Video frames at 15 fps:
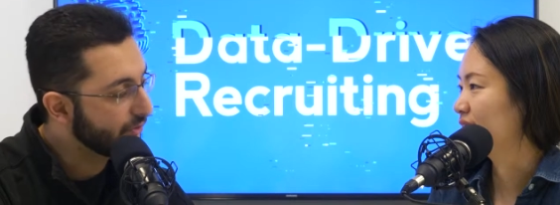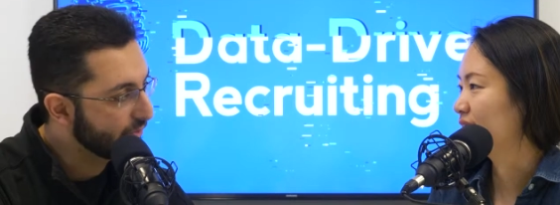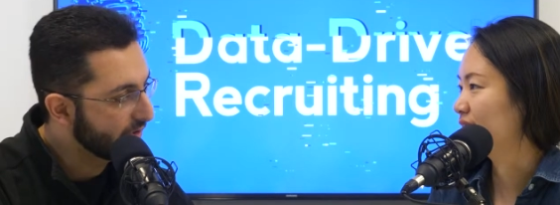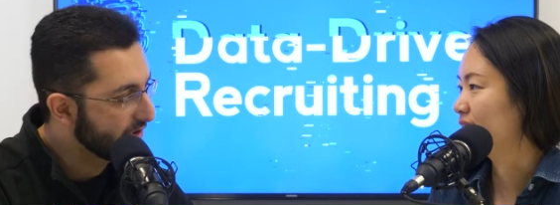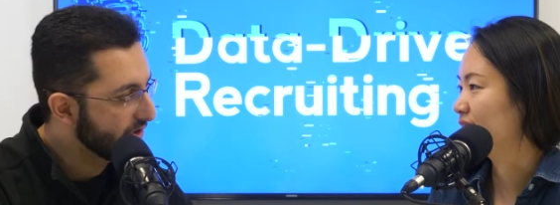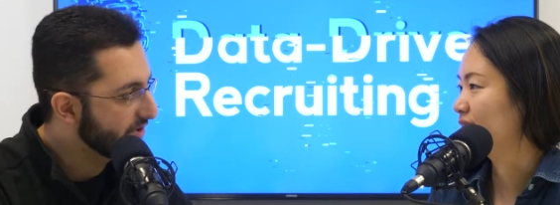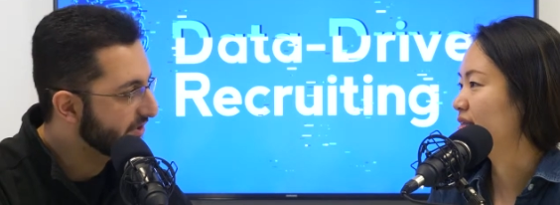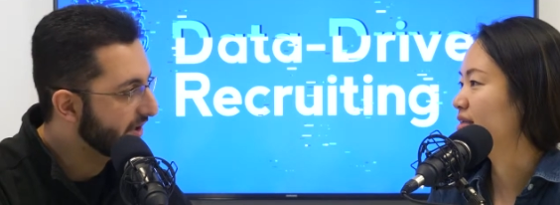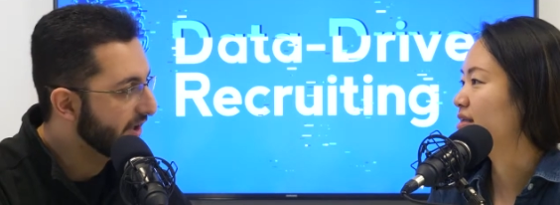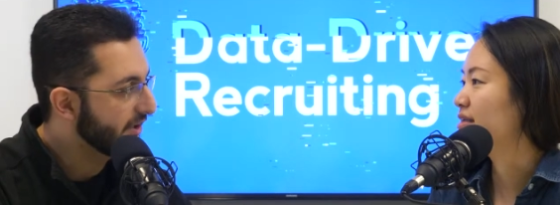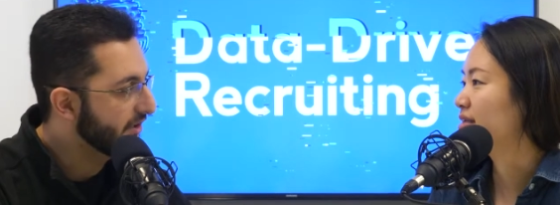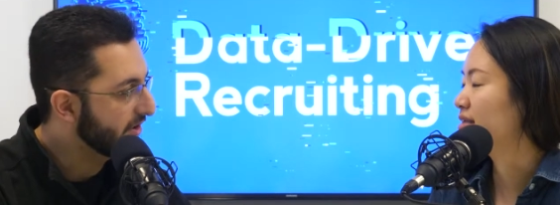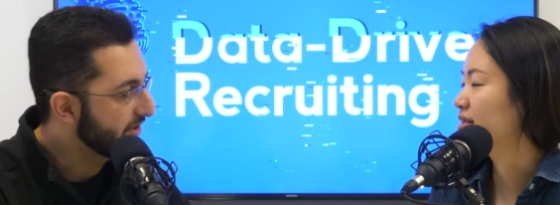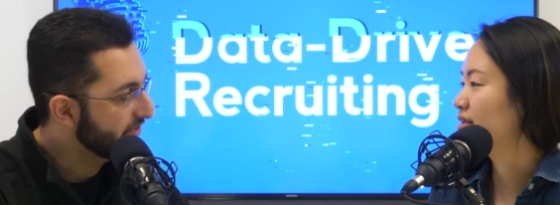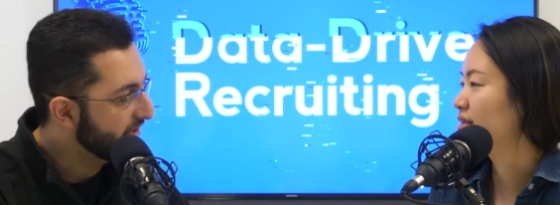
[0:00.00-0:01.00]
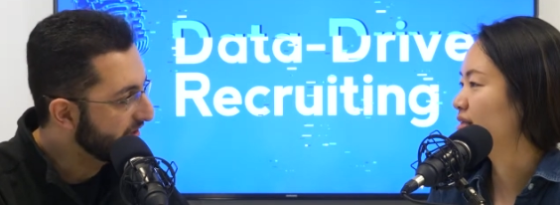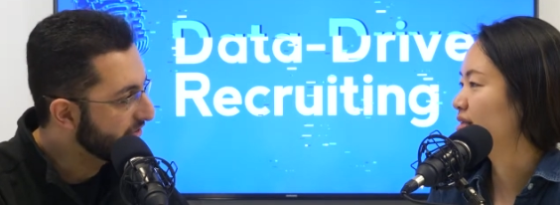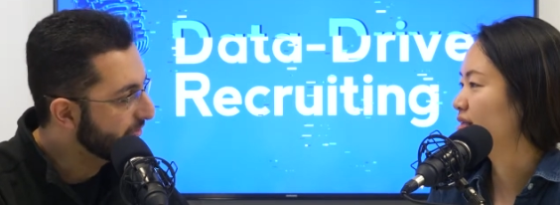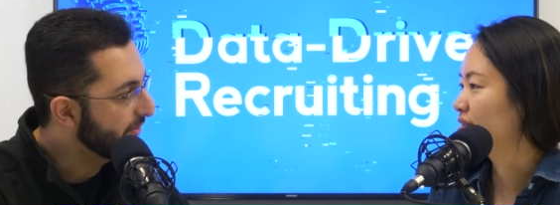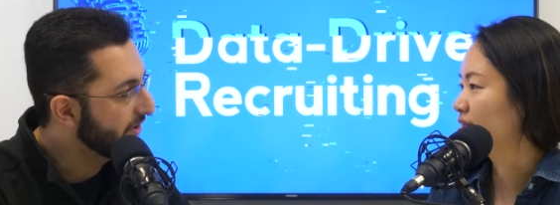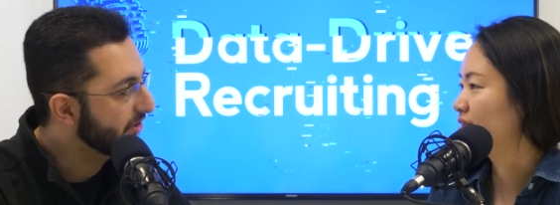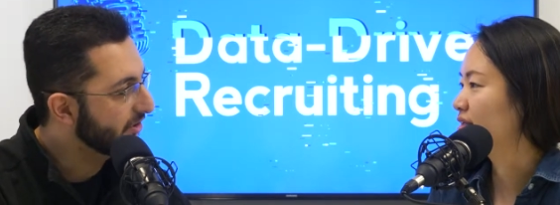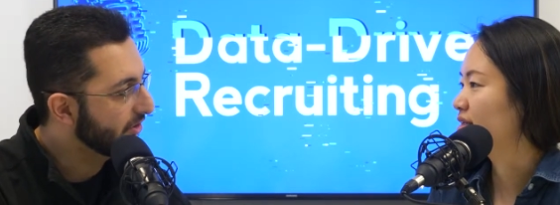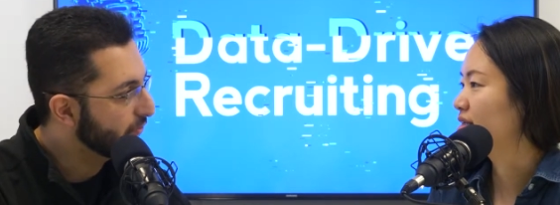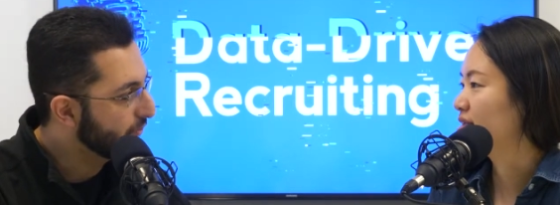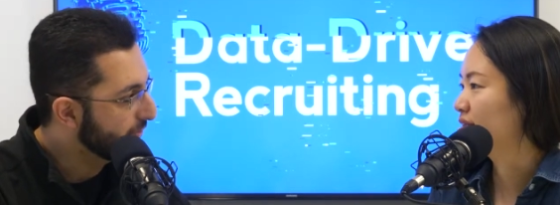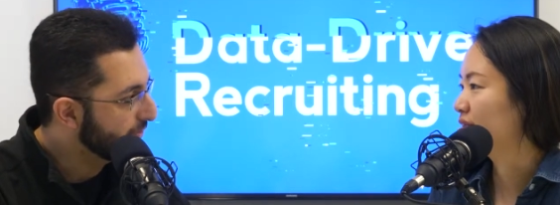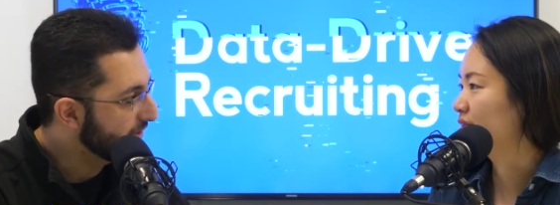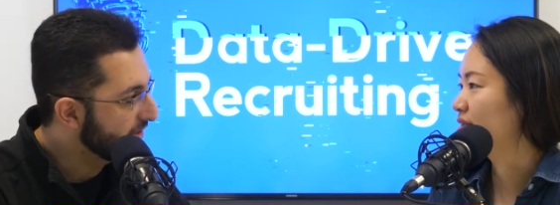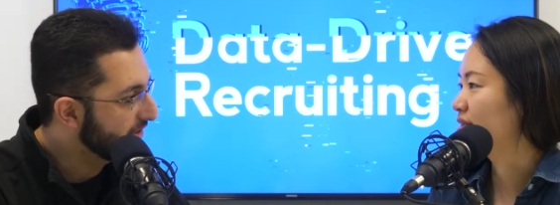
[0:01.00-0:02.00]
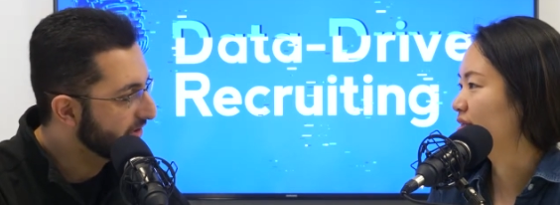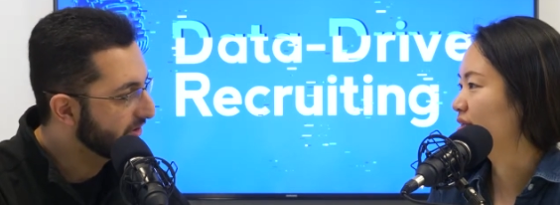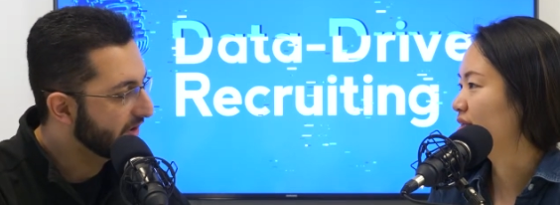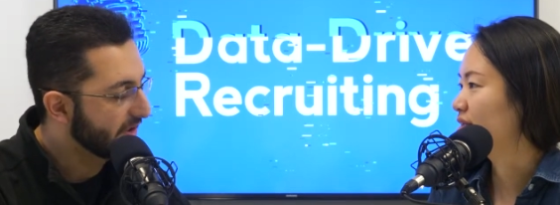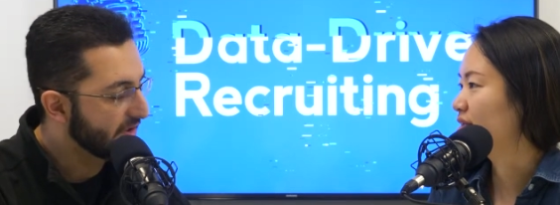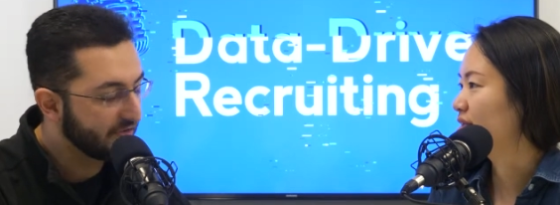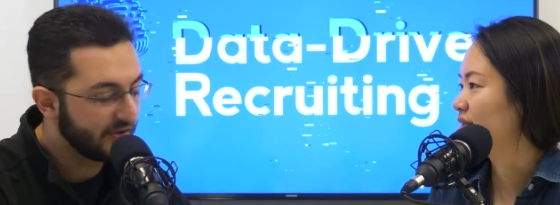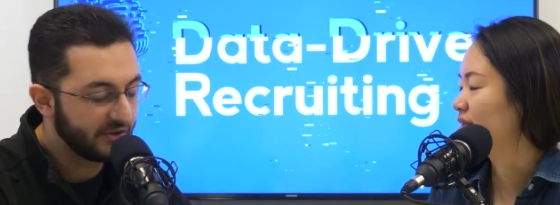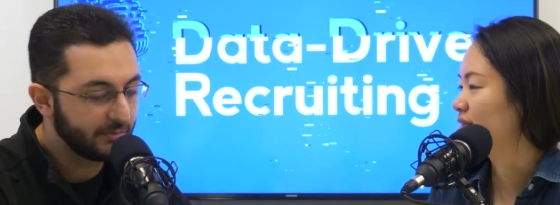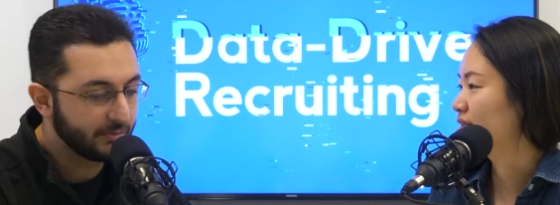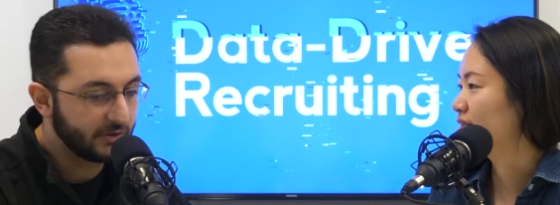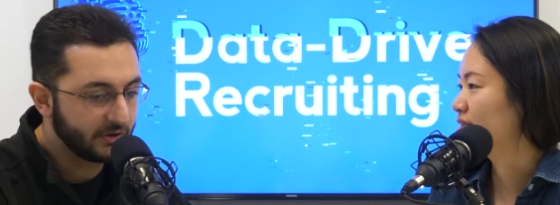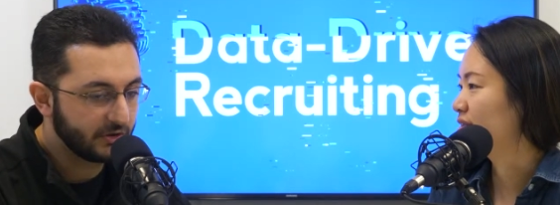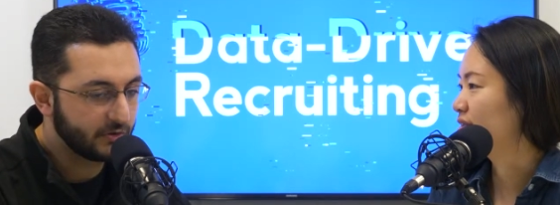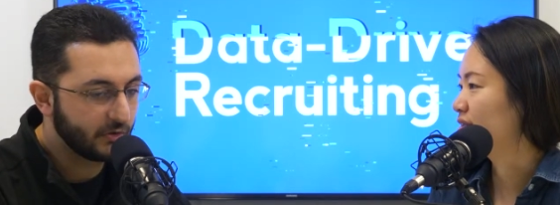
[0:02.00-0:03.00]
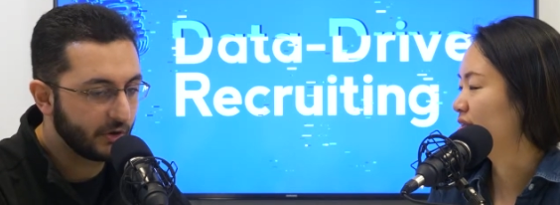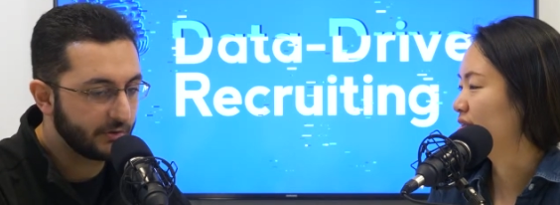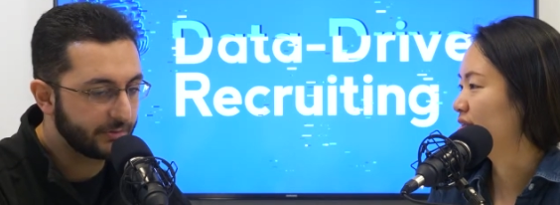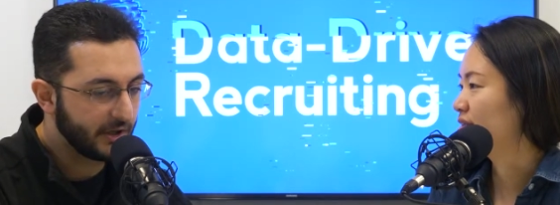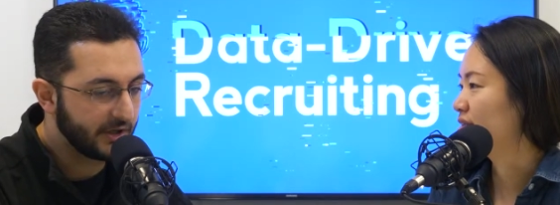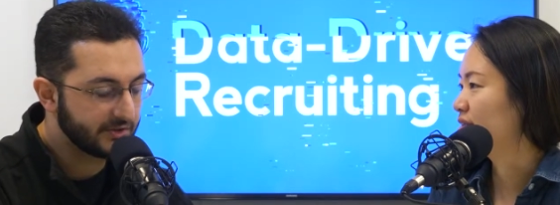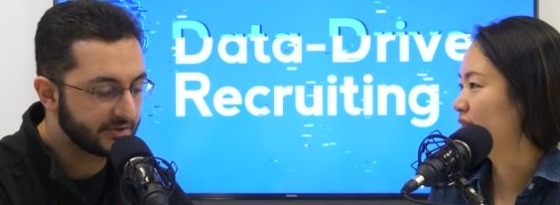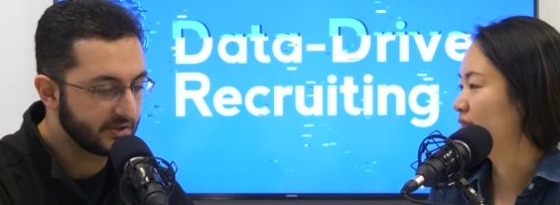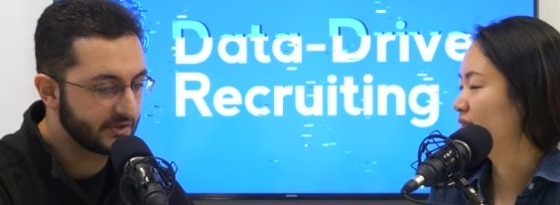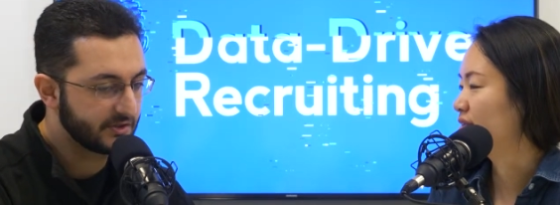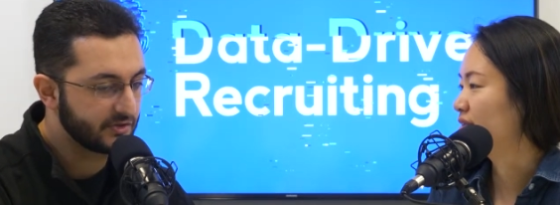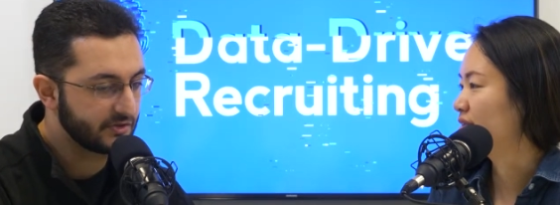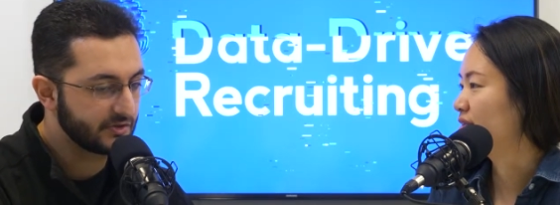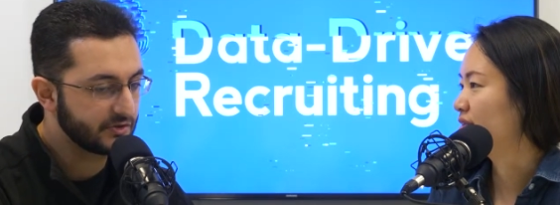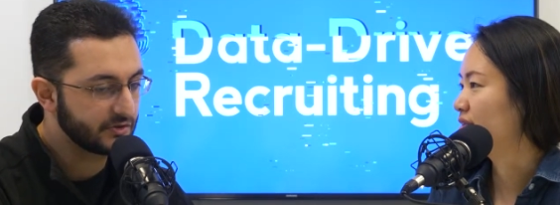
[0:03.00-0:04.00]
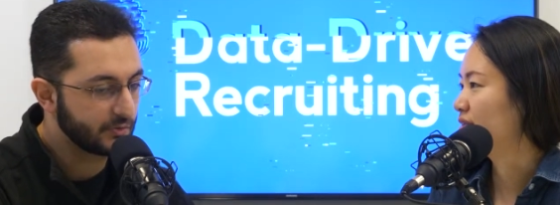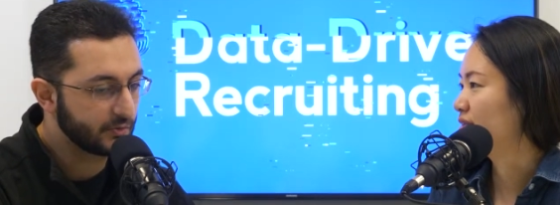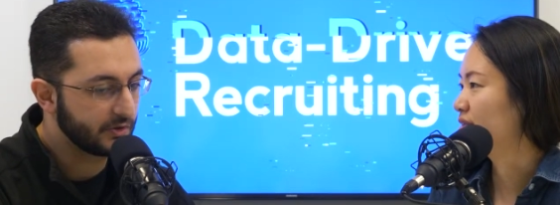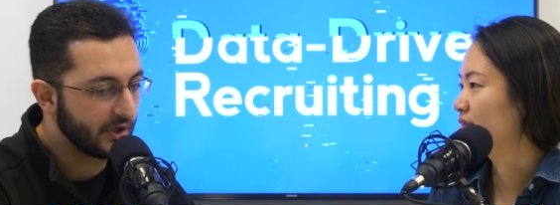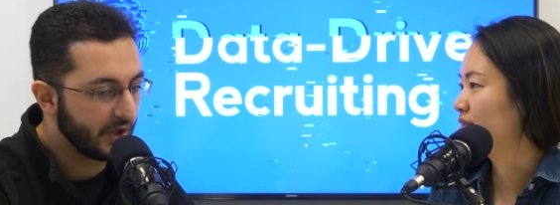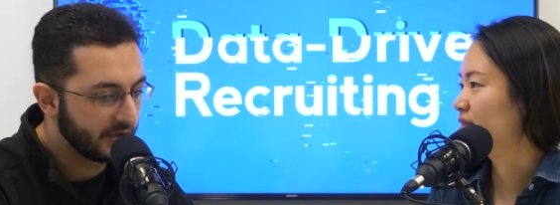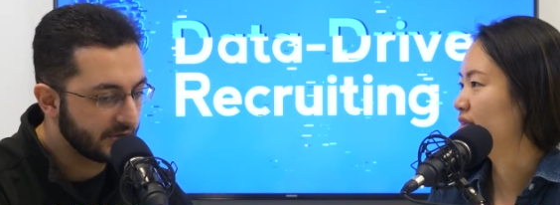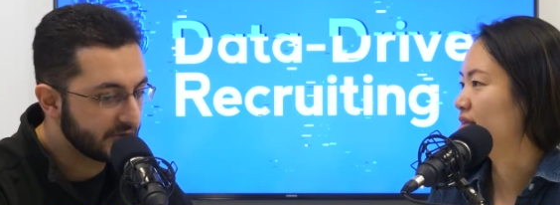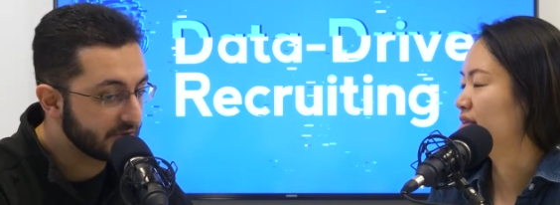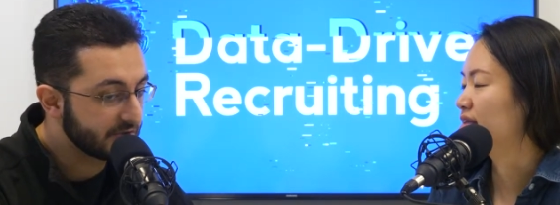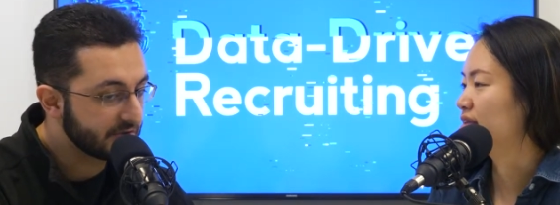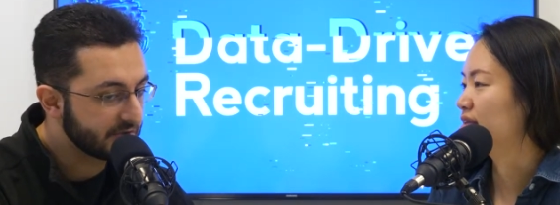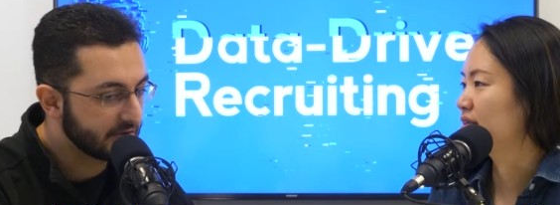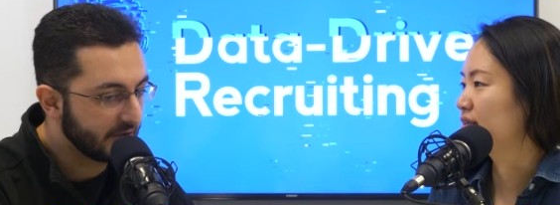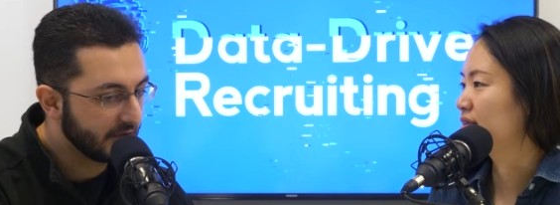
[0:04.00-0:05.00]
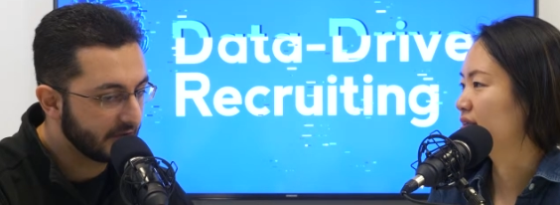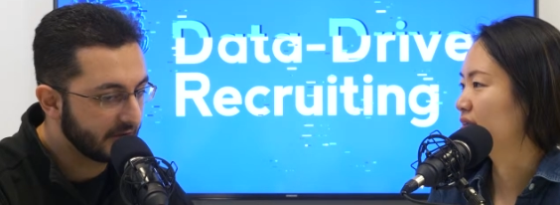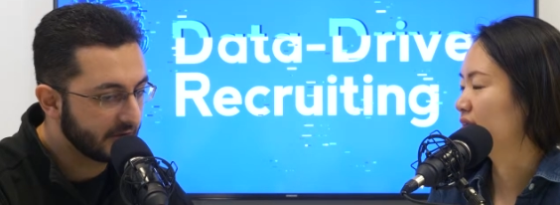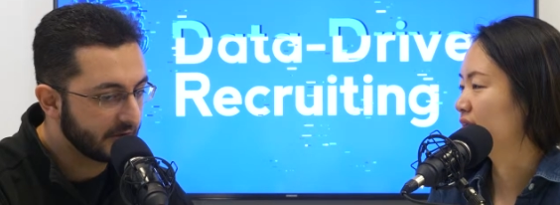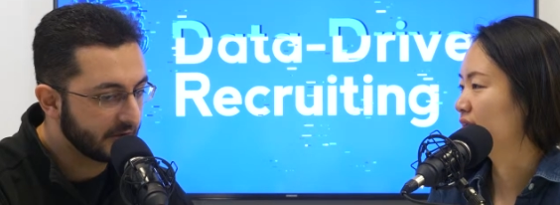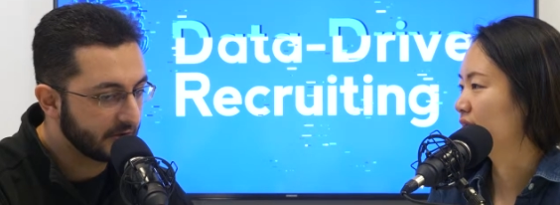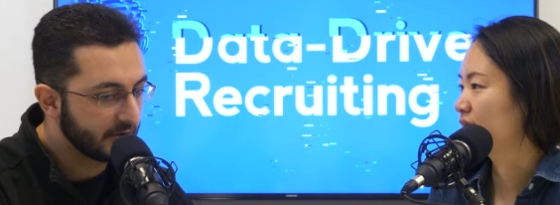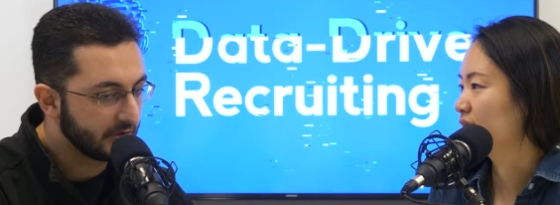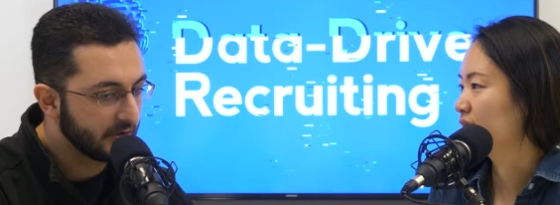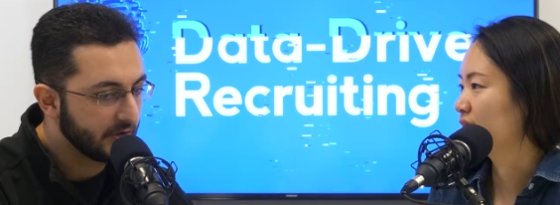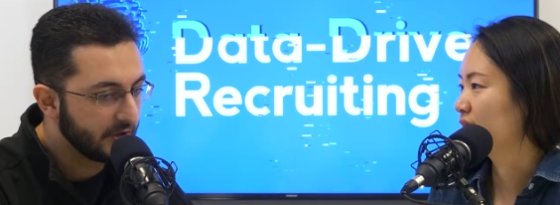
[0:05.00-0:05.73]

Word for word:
Speaker 1: we design an assessment can we build an assessment into our process just so we're not just uh,